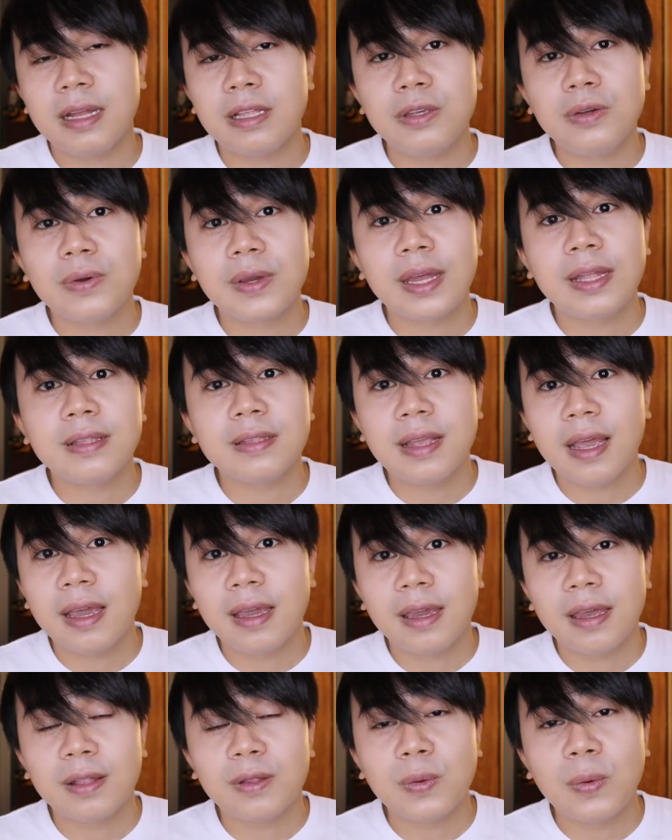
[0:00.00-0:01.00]
and you can
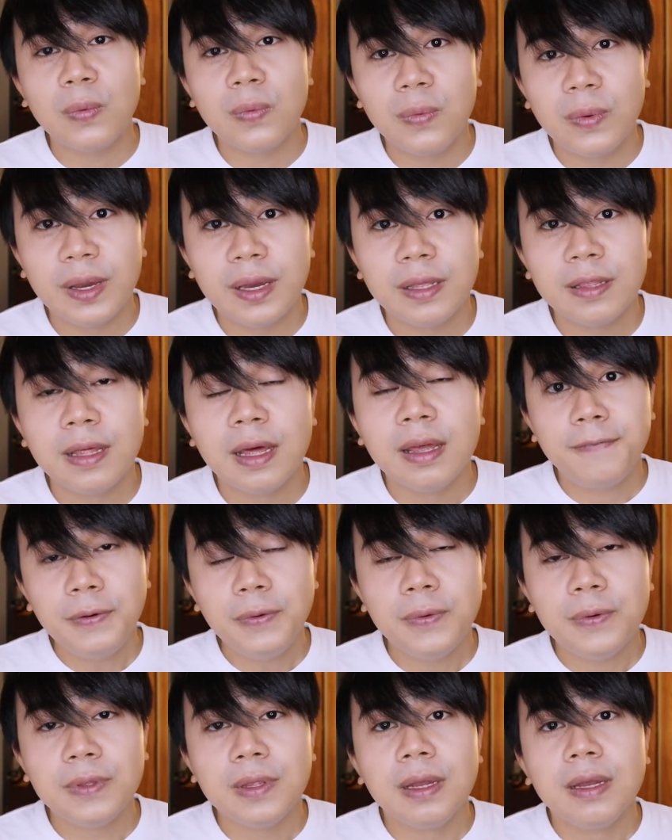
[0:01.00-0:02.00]
take it with
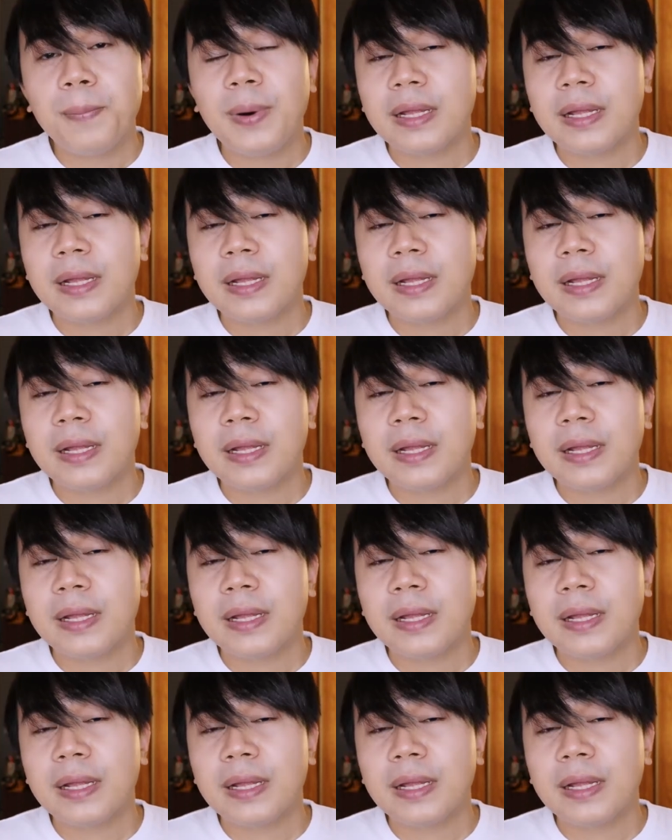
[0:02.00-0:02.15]
food.